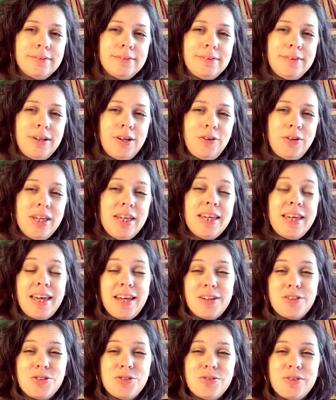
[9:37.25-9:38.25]
He
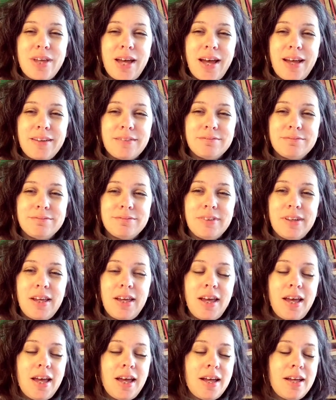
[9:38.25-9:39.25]
can't do that.
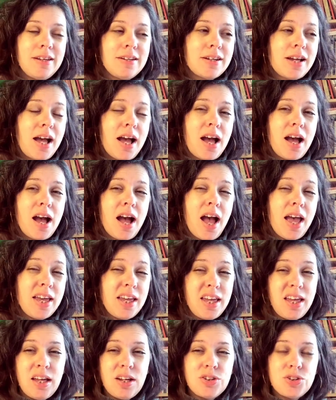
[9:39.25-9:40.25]
And I
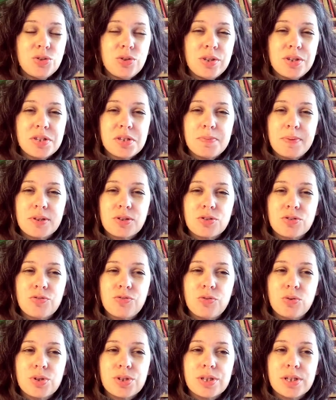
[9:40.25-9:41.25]
can't join the Special
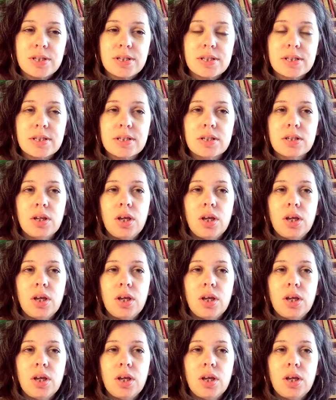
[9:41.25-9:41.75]
Forces.